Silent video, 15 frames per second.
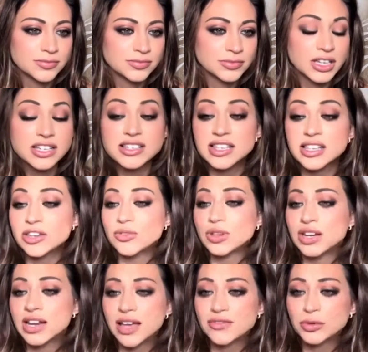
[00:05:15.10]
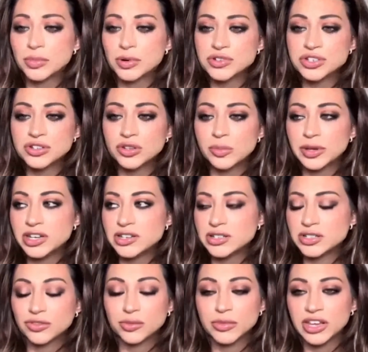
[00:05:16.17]
Because then you can have your personal opinions
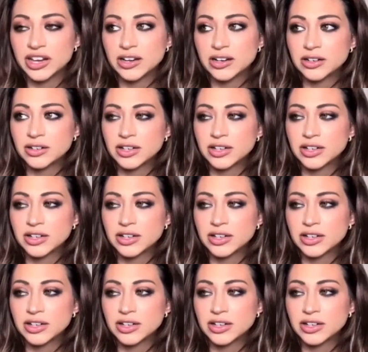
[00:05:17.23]
from there.